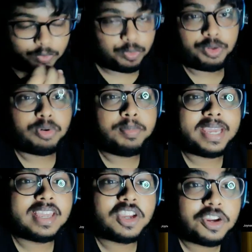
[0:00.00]
we were
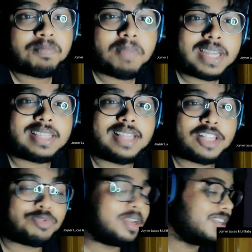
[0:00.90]
making good money.
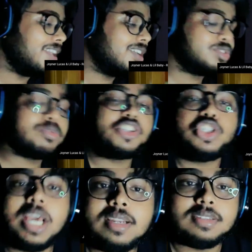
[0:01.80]
That's why niggas were
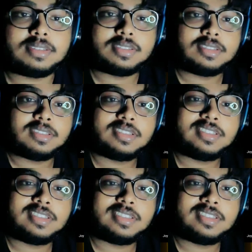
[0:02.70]
jealous.